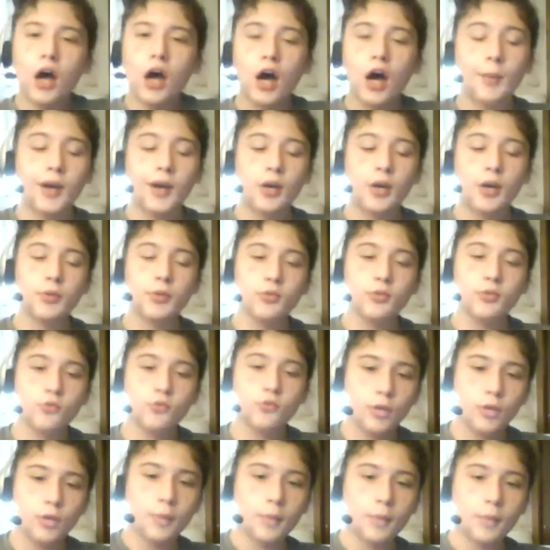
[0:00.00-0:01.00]
I hope you
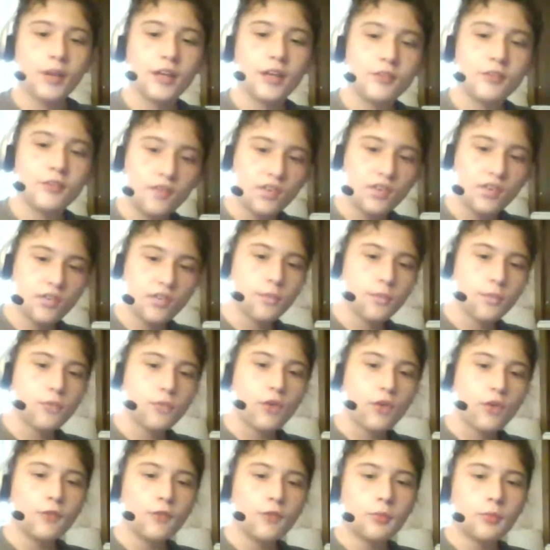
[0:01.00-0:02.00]
enjoyed. Remember, like, favorite, and
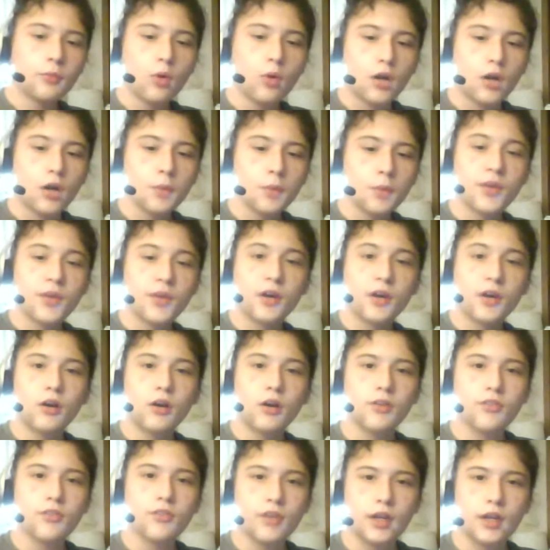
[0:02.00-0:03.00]
subscribe for more. I'm Zach
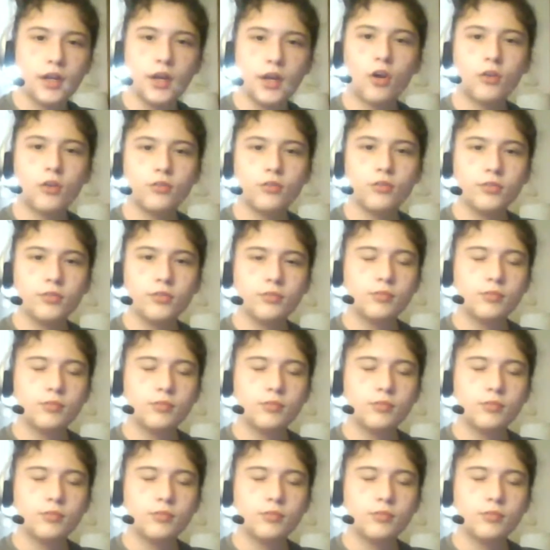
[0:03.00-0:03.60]
Hardy, signing off.